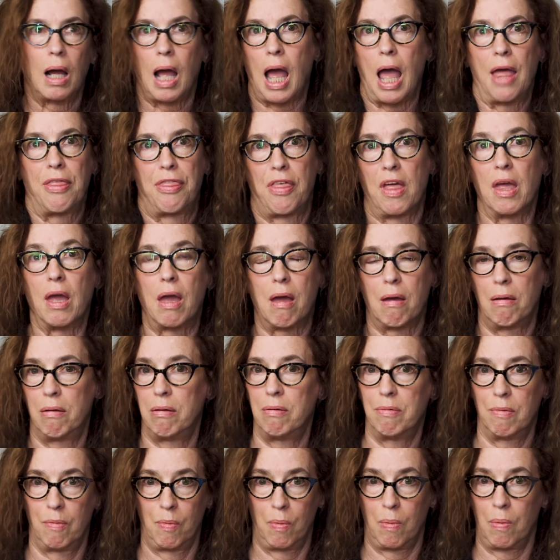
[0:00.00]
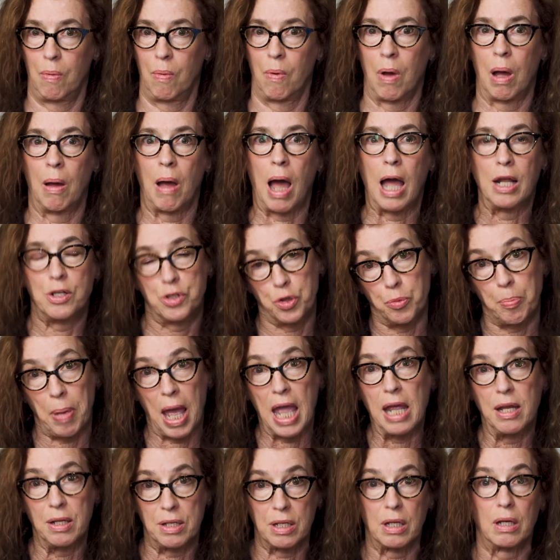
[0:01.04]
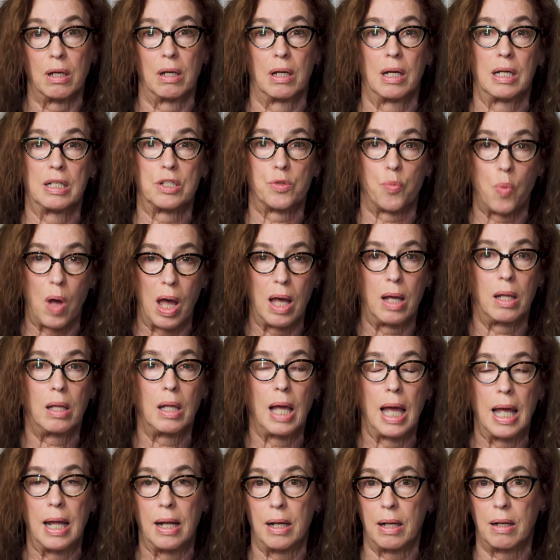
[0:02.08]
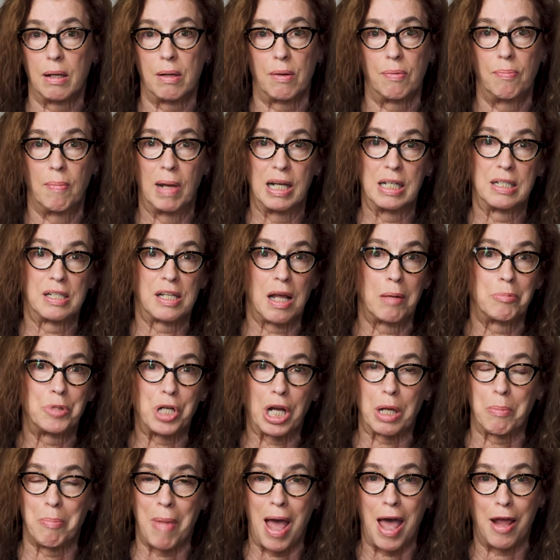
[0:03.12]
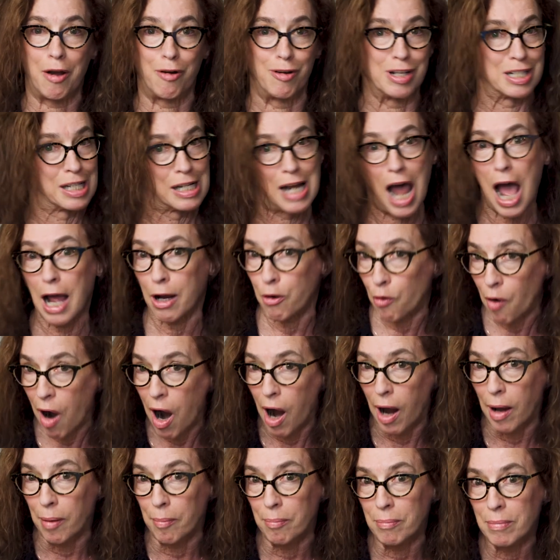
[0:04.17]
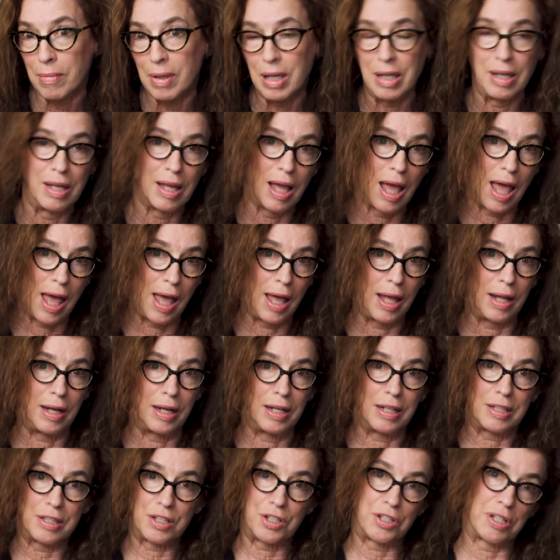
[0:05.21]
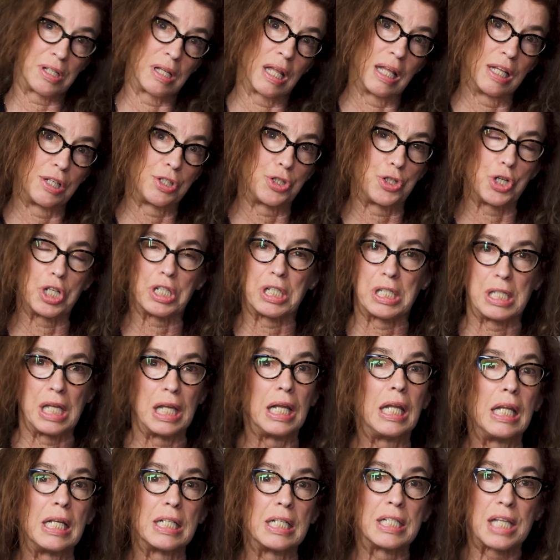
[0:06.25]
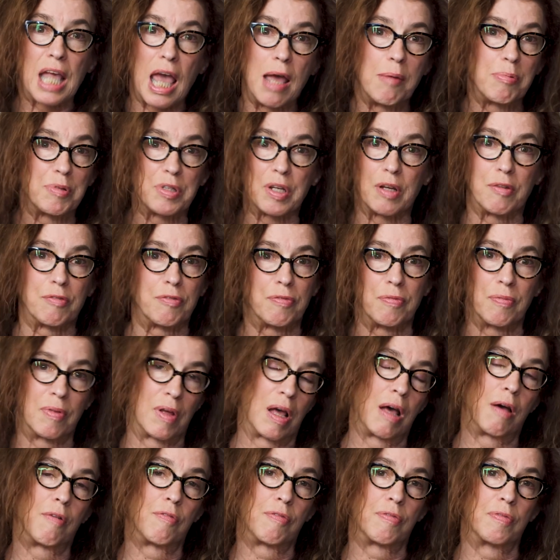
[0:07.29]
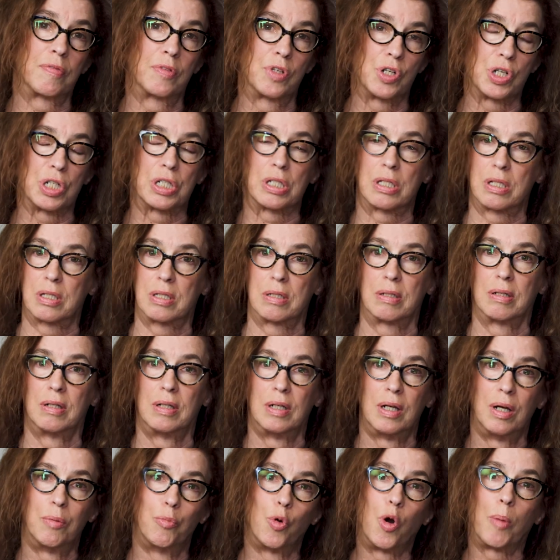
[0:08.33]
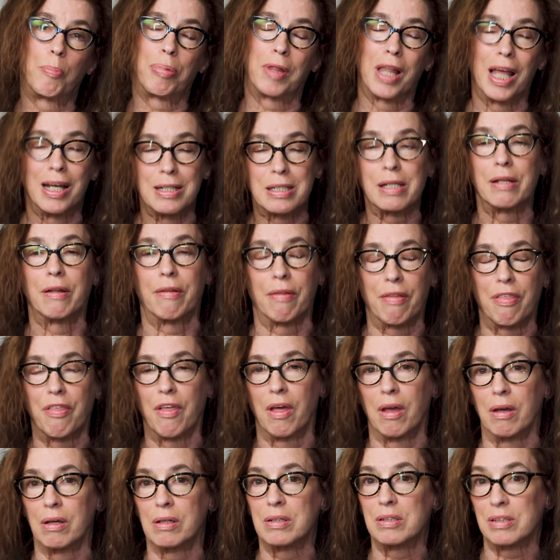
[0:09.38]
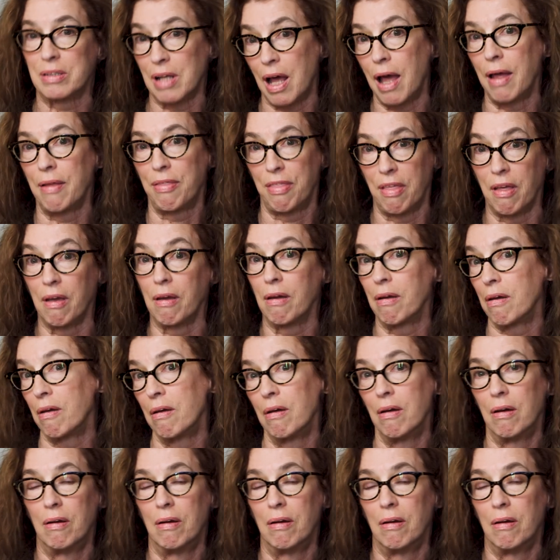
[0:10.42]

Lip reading: I think I do painting as well, and my subject matter is not crime, and it's just cityscapes of just more pleasant things, I think.